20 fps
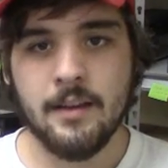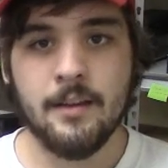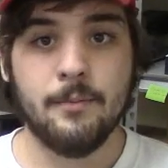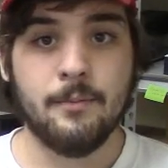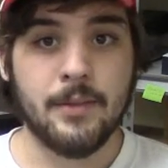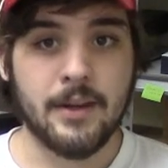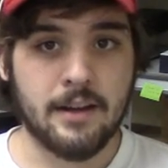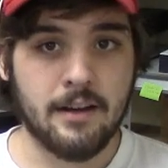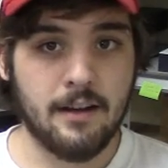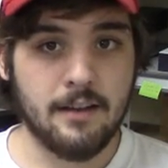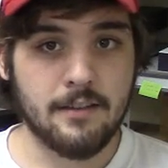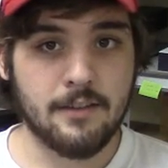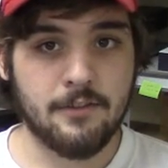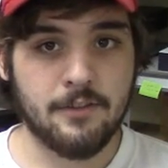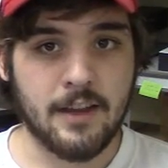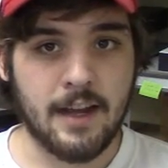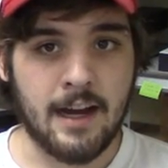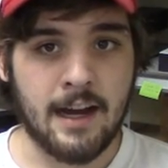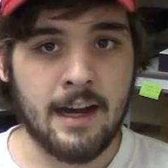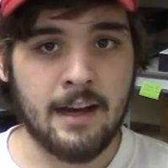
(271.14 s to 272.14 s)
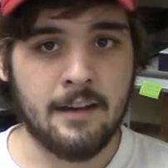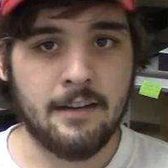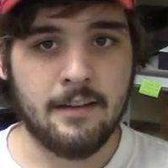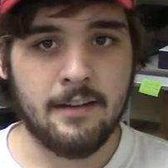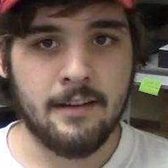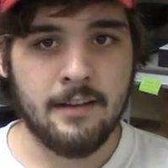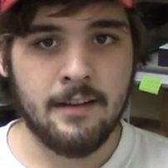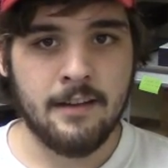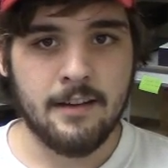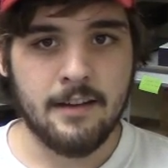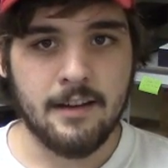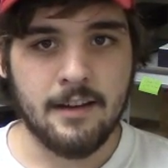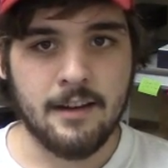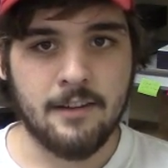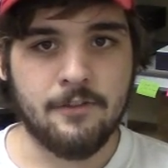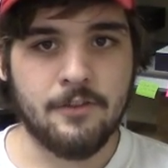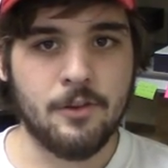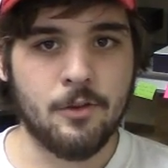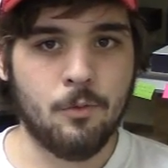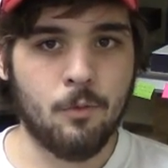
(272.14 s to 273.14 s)
because of that,
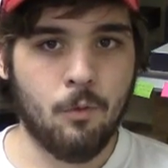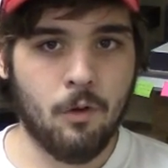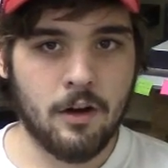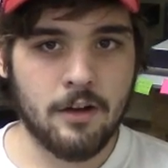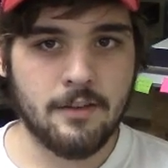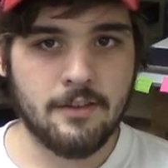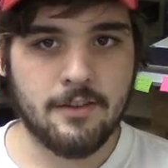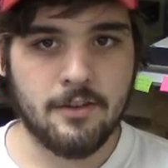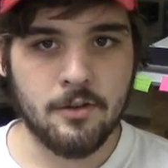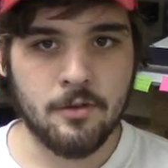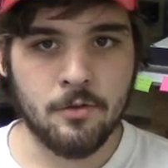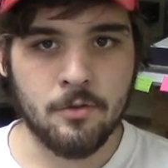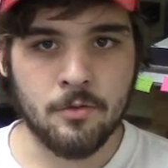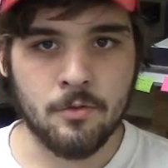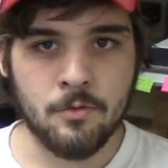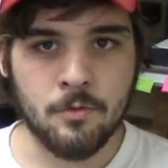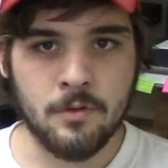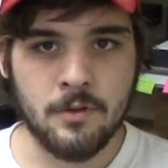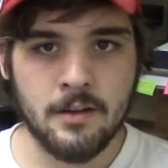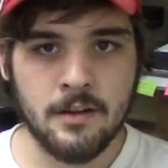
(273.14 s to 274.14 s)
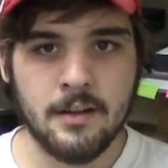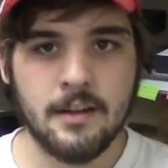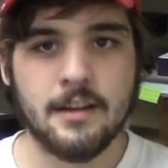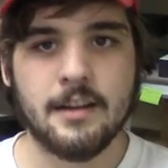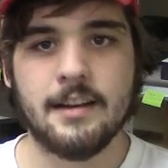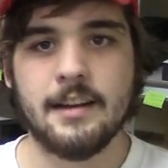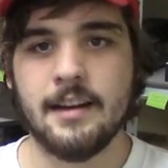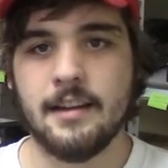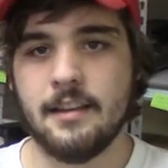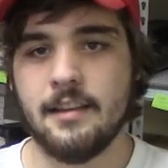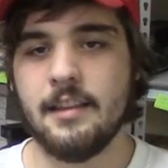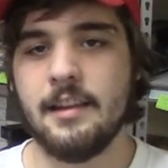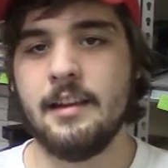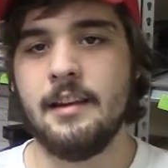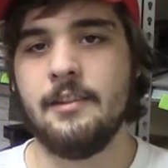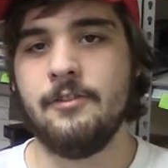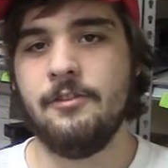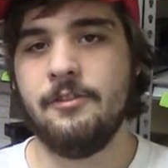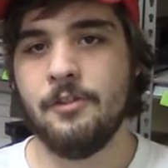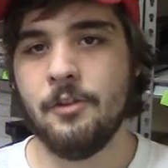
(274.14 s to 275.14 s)
if you want to get
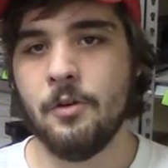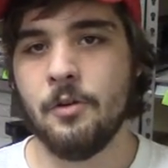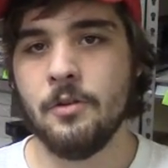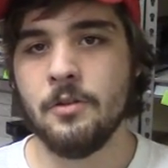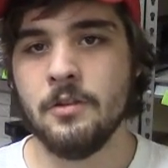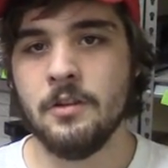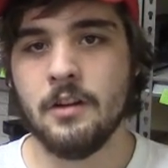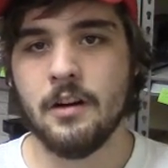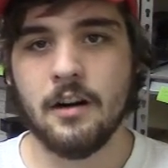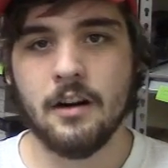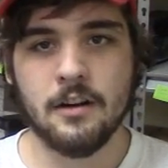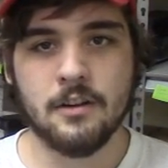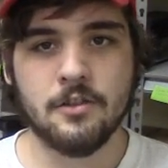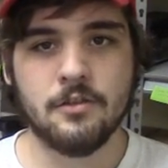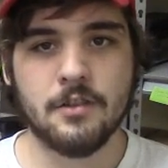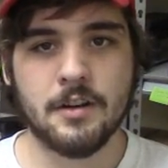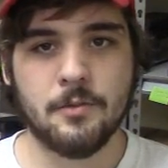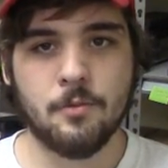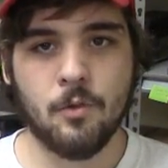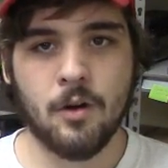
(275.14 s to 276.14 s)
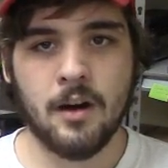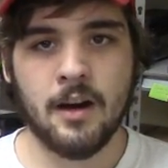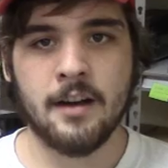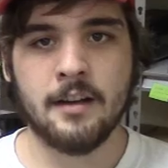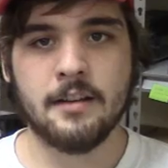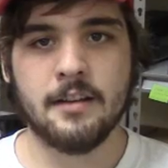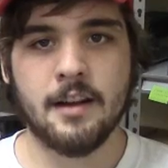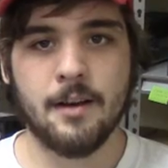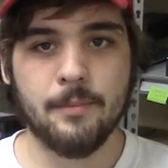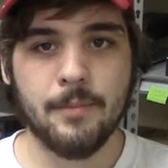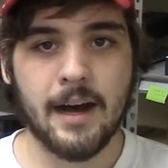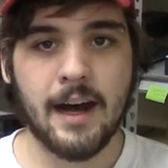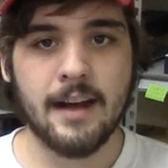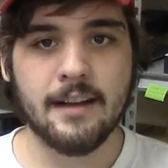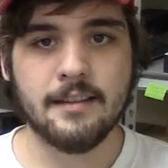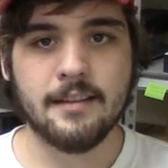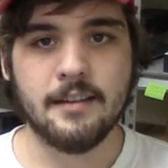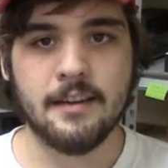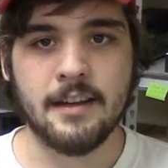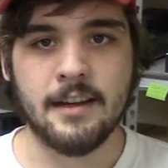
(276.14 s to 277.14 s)
the full 100-watt
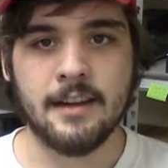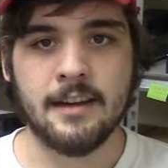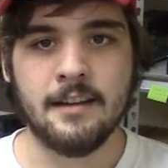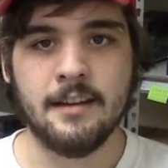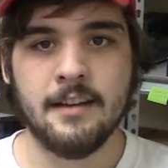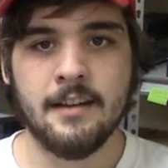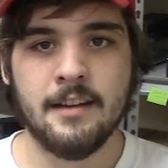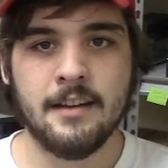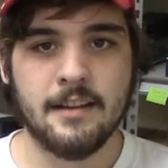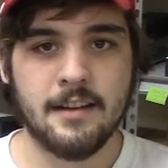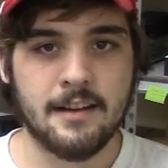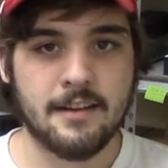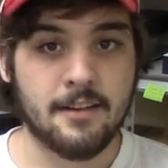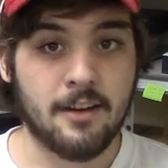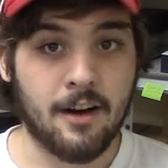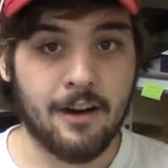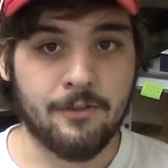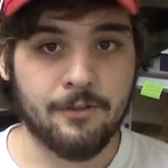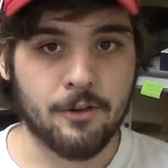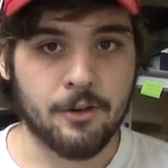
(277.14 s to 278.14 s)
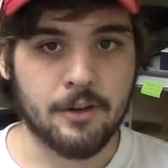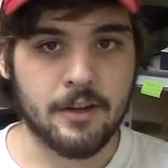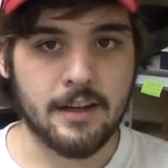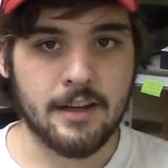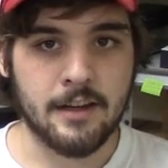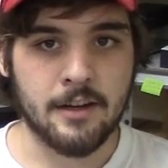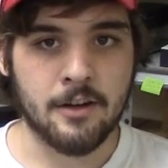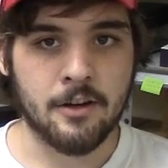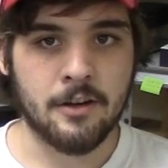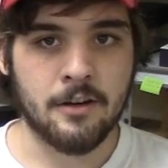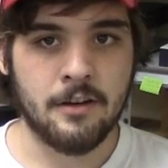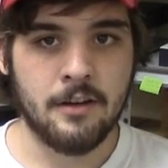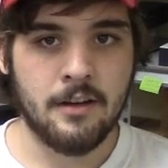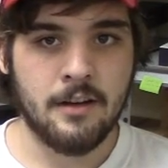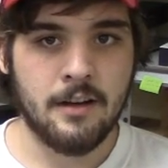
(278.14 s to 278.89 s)
capacity that's offered here,